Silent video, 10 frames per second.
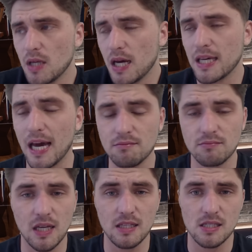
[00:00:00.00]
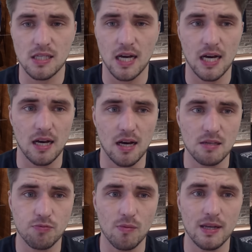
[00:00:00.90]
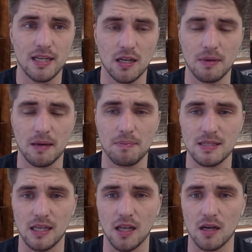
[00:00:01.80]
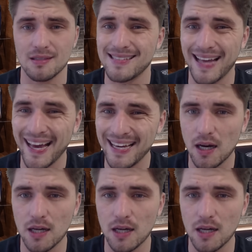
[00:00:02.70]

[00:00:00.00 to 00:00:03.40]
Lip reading: Again, it's probably going to be a busy last day.